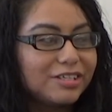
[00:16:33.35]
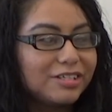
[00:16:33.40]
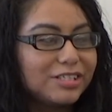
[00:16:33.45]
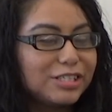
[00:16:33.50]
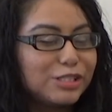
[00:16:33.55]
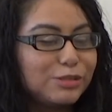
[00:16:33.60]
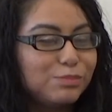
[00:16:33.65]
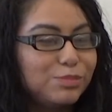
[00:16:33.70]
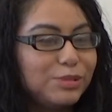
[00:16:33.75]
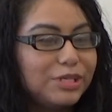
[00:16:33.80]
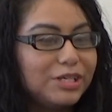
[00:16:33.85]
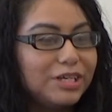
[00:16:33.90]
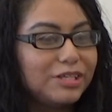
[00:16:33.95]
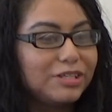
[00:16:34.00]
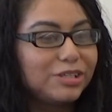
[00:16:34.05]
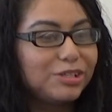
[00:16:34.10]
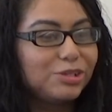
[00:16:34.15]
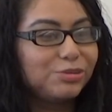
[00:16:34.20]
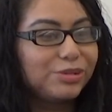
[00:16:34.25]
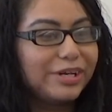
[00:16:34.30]

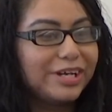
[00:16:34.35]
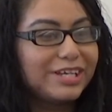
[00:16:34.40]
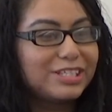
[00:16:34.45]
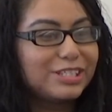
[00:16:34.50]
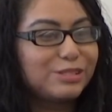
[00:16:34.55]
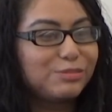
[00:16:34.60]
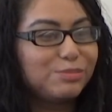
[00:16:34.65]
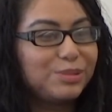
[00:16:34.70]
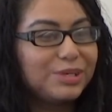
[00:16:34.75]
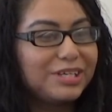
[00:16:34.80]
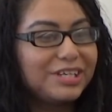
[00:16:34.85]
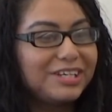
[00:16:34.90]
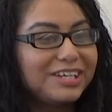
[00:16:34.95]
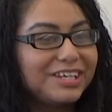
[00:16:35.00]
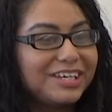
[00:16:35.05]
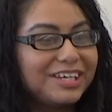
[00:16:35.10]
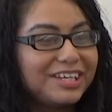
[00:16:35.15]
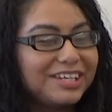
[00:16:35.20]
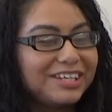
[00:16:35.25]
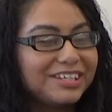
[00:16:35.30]
speaking the way I speak
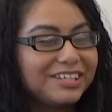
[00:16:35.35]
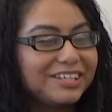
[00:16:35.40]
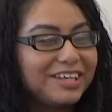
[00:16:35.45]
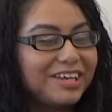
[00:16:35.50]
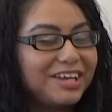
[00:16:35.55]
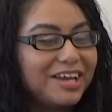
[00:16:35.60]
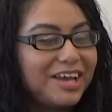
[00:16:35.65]
and